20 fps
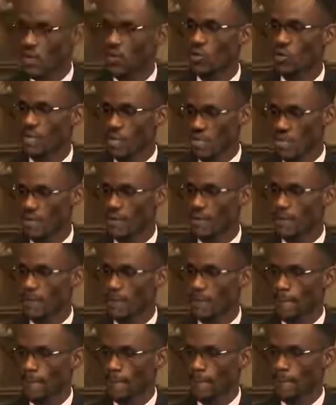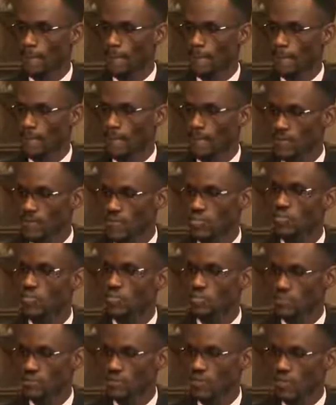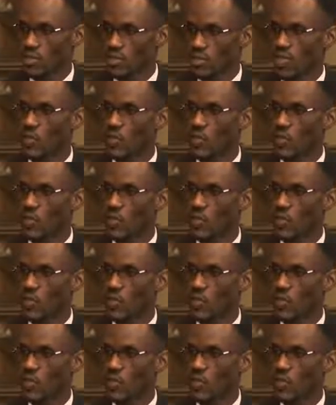but I paid, but this way is the money going.